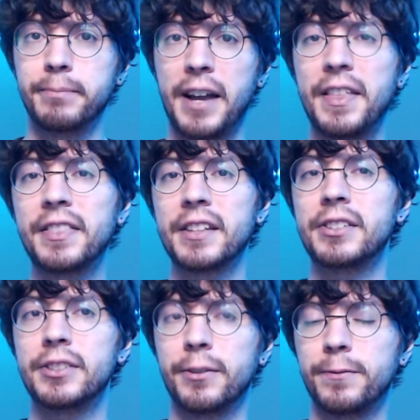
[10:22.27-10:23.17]
I think this
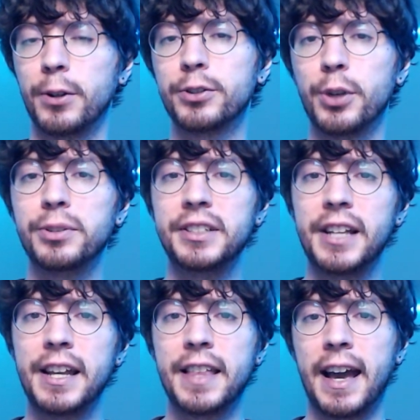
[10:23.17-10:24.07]
is the first
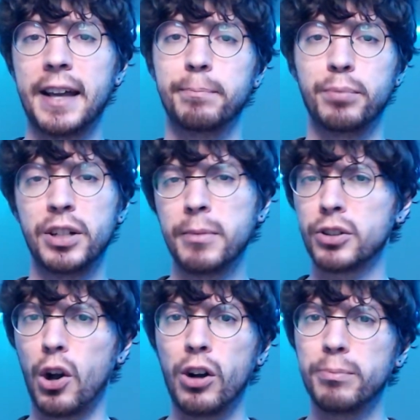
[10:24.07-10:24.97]
OTA that had pretty much
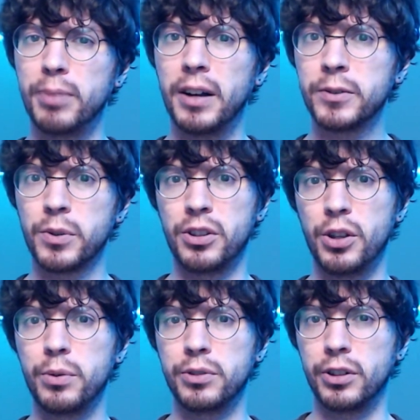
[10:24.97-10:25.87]
all buffs with
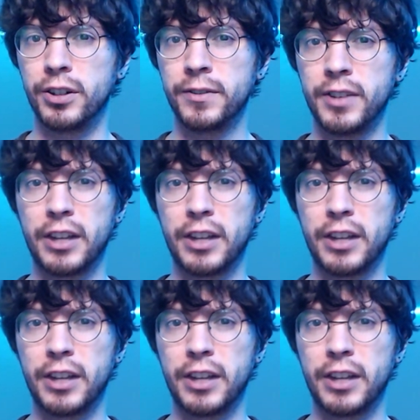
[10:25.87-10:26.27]
no nerfs.